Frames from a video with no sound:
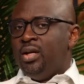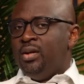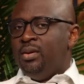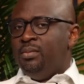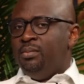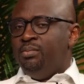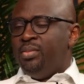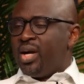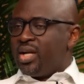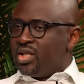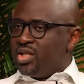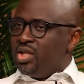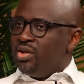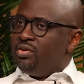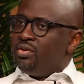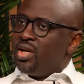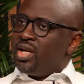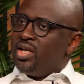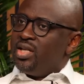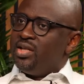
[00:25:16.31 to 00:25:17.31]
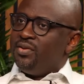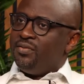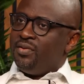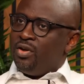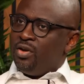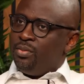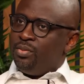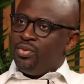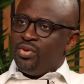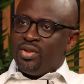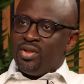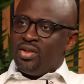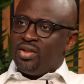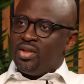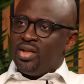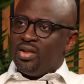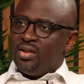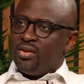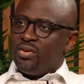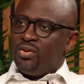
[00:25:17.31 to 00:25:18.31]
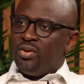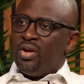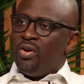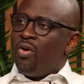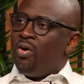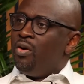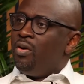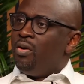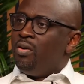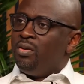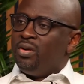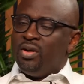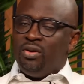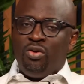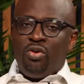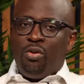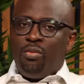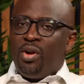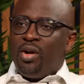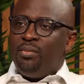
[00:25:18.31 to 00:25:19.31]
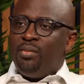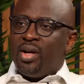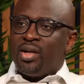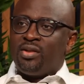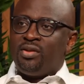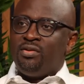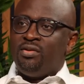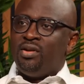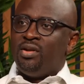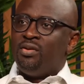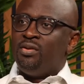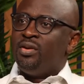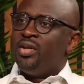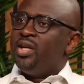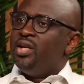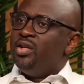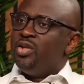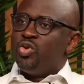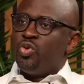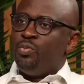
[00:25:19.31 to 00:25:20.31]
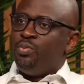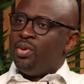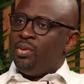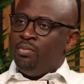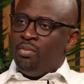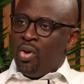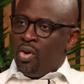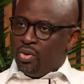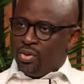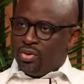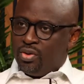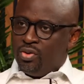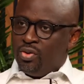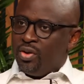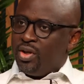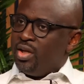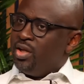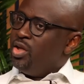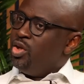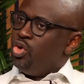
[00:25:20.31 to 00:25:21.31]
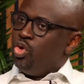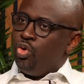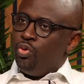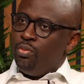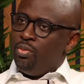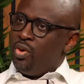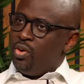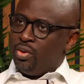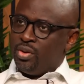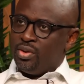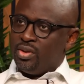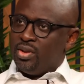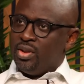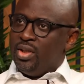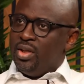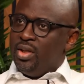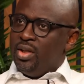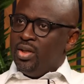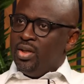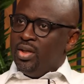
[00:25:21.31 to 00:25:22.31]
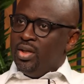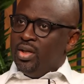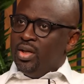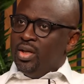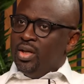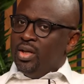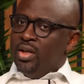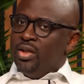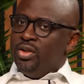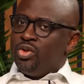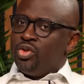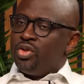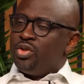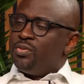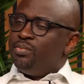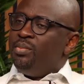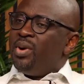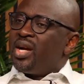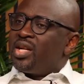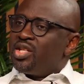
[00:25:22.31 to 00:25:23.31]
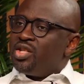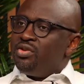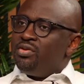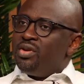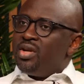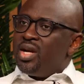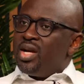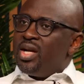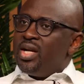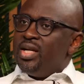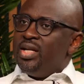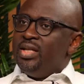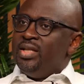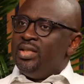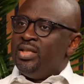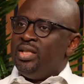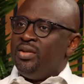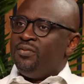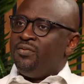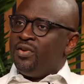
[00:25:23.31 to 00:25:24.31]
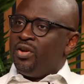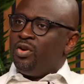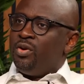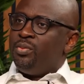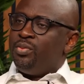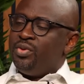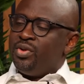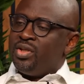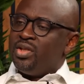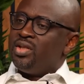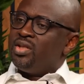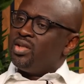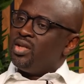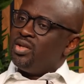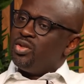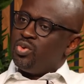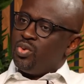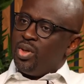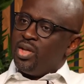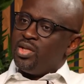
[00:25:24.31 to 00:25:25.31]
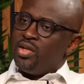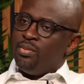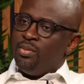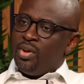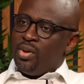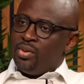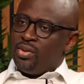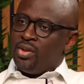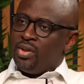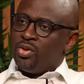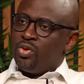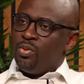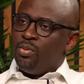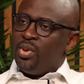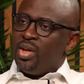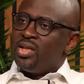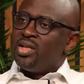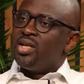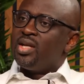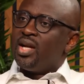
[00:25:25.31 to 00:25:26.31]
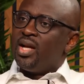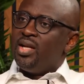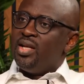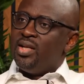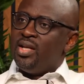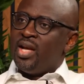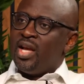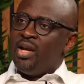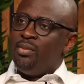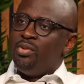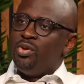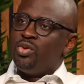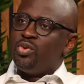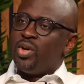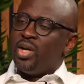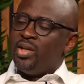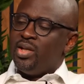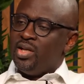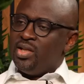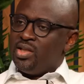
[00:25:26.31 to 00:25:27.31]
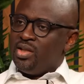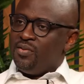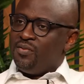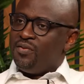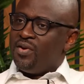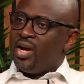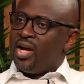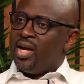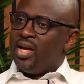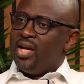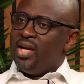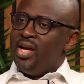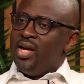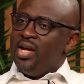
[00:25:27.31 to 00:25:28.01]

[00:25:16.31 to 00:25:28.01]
bacteria develop resistance. All the normal bacteria, not any superbugs, not any new bugs. Just bacteria develop resistance to antibiotics. So basically, they are able to identify